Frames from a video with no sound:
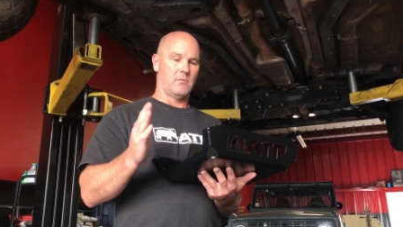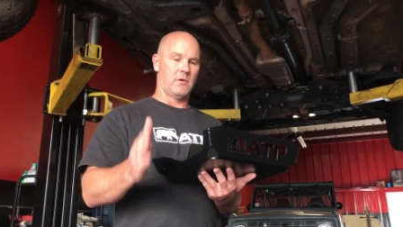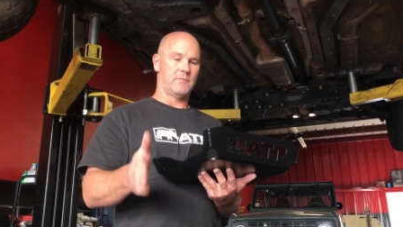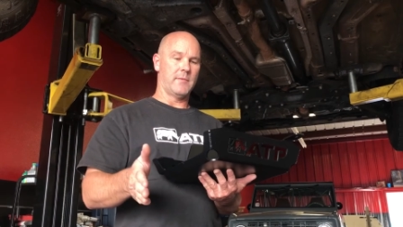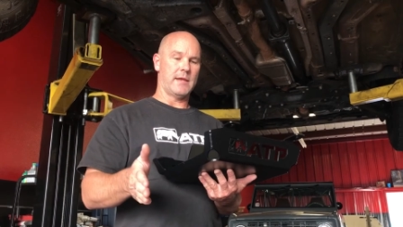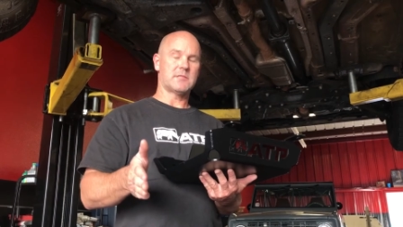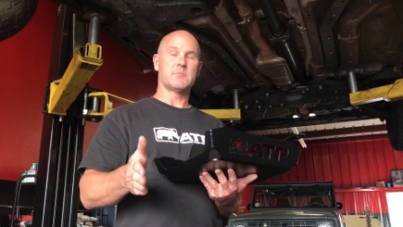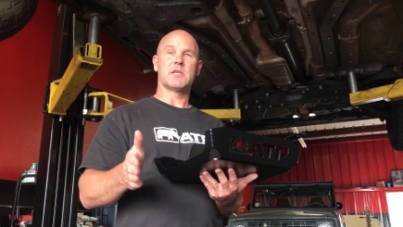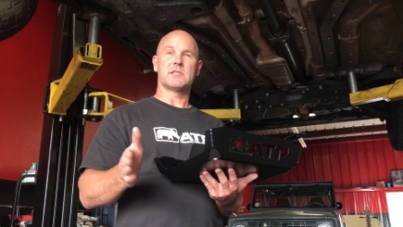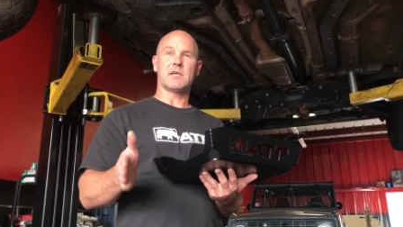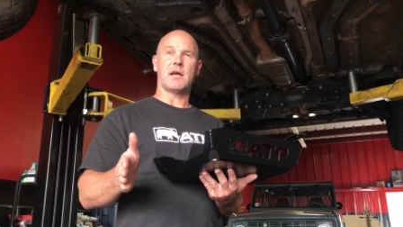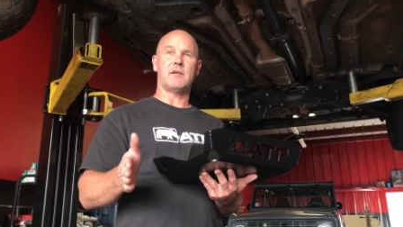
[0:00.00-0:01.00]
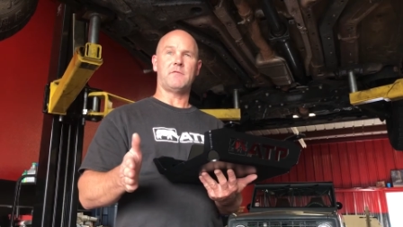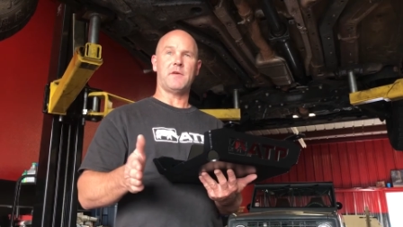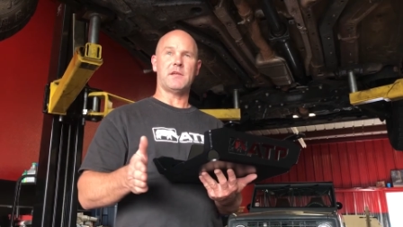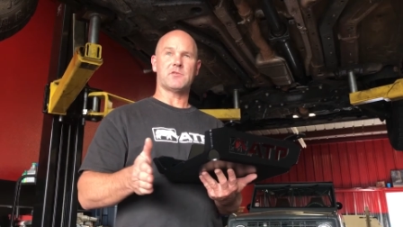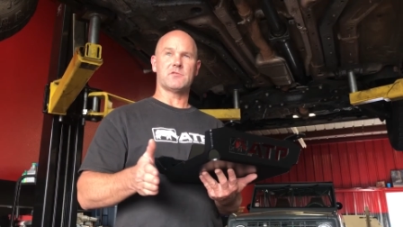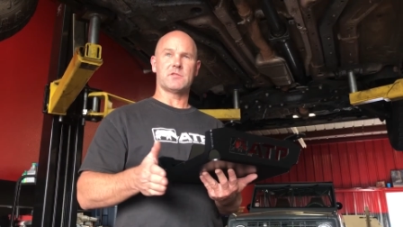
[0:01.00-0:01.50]
We've made some design
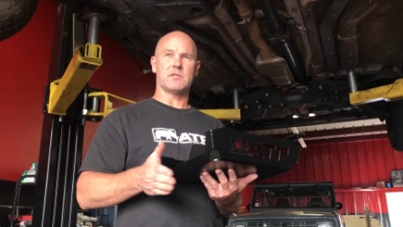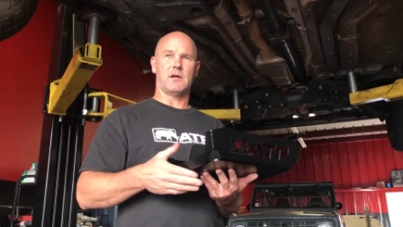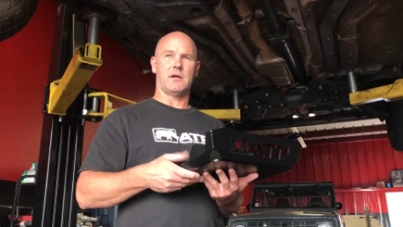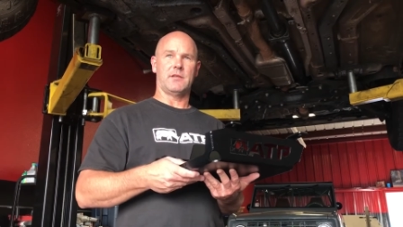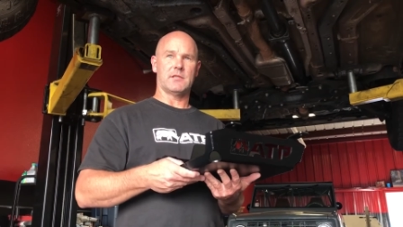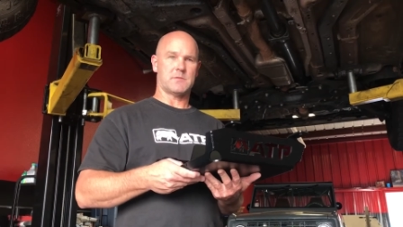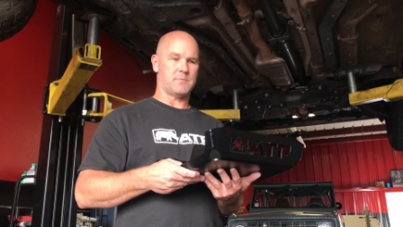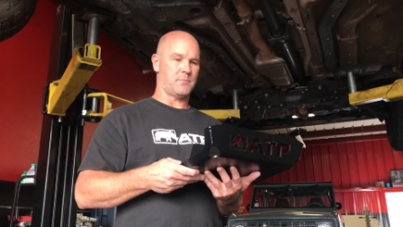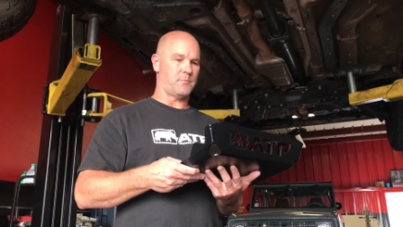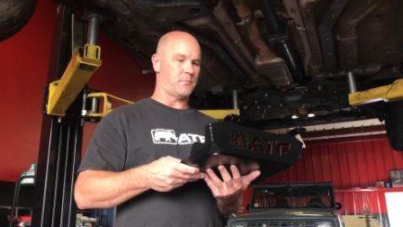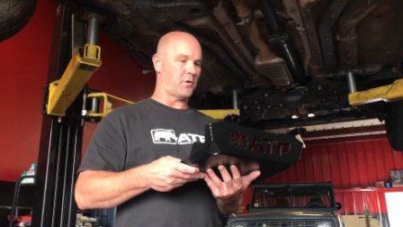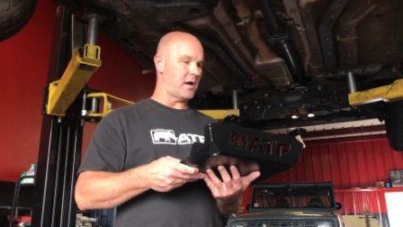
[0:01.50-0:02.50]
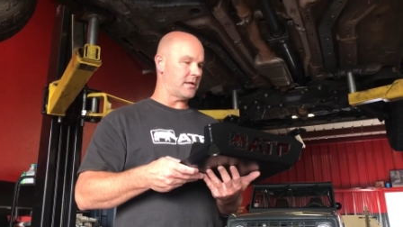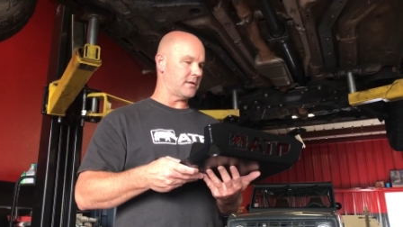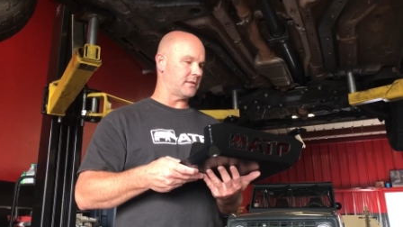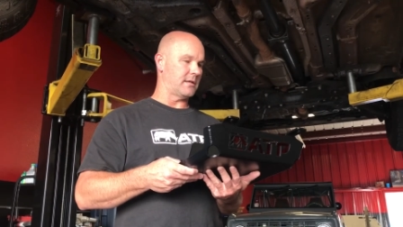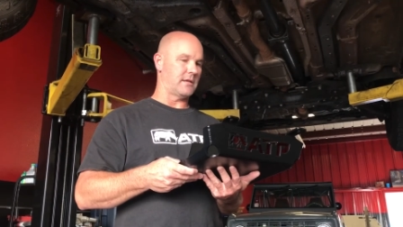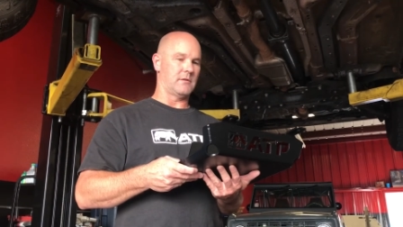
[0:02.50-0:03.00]
features on this
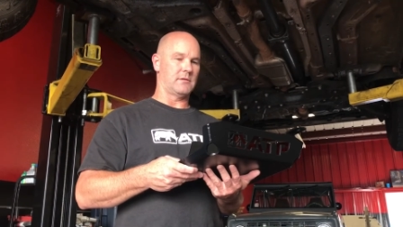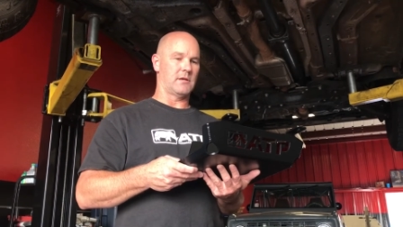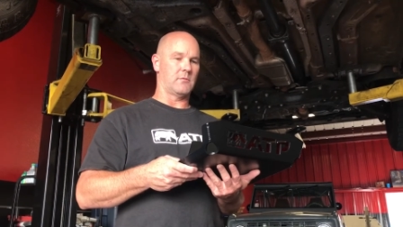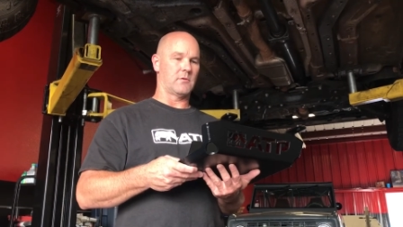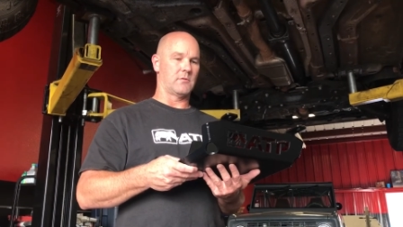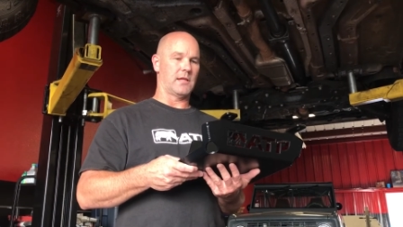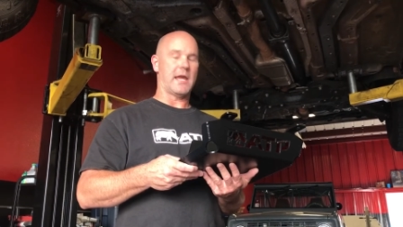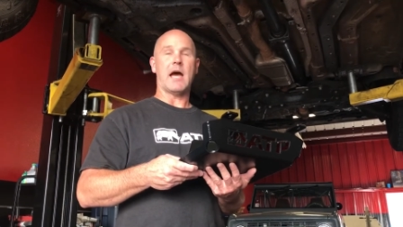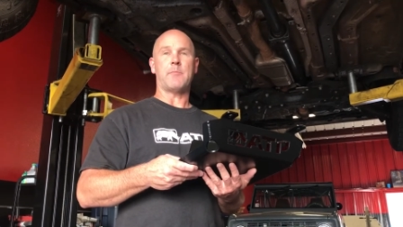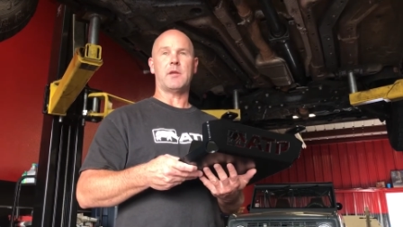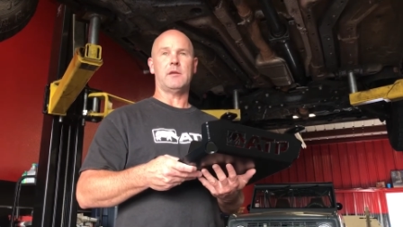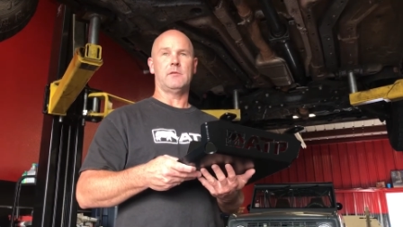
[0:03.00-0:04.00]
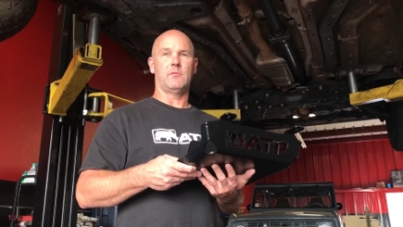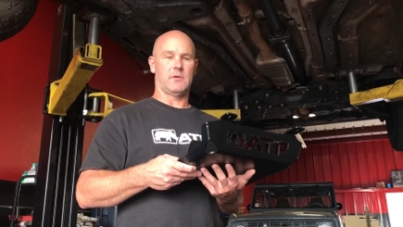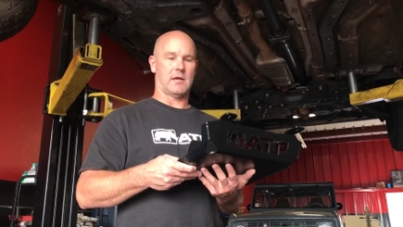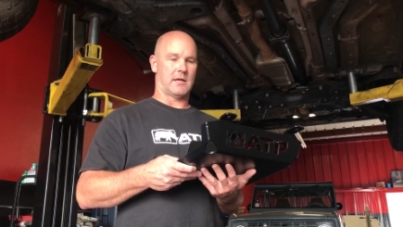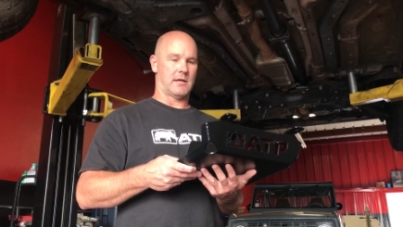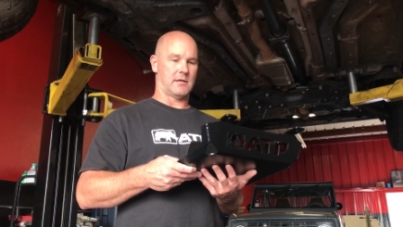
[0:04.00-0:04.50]
product that, that we're really happy
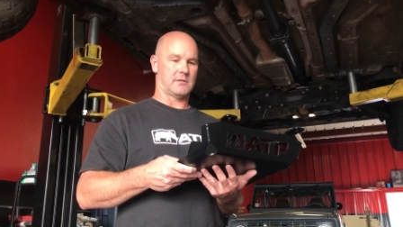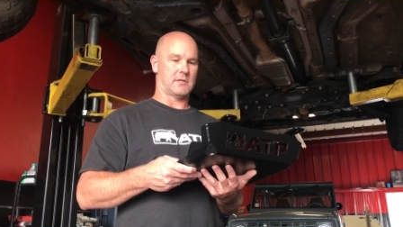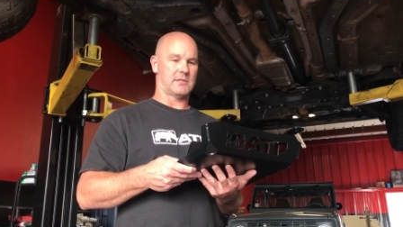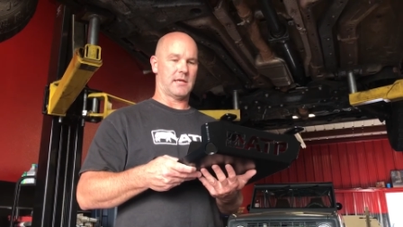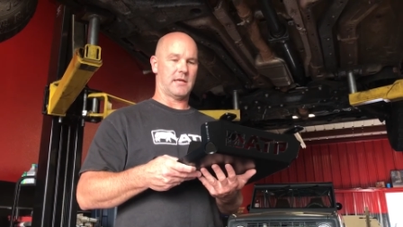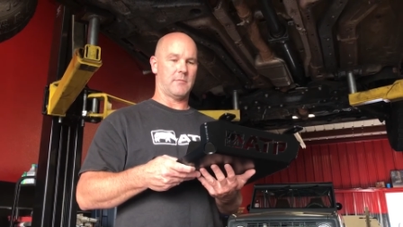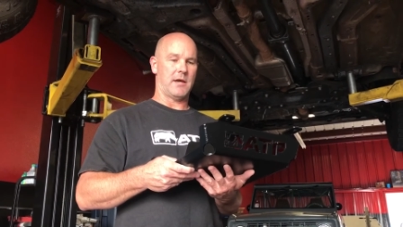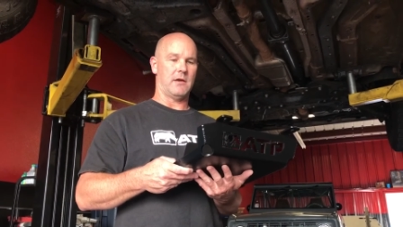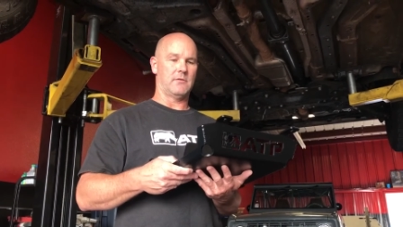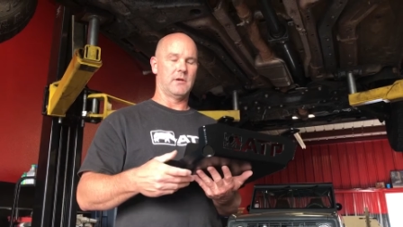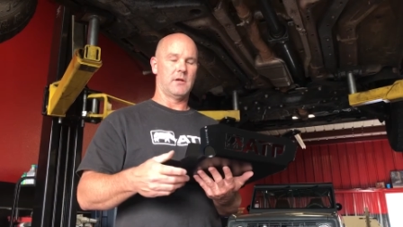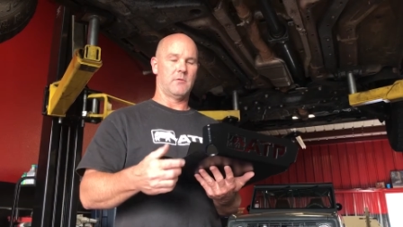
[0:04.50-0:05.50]
uh, to tell you about.